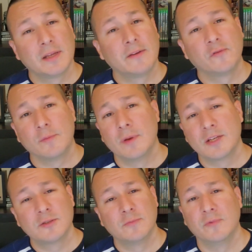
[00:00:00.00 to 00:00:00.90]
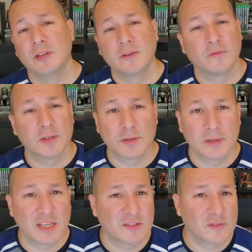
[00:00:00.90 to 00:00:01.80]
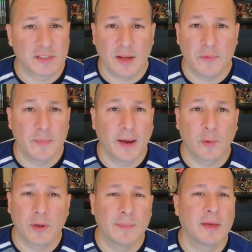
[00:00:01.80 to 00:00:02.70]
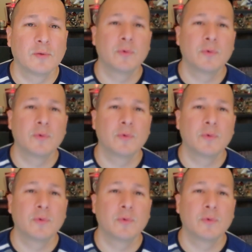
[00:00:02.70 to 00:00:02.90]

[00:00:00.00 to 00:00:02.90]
information beneficial. Thanks for stopping by with me on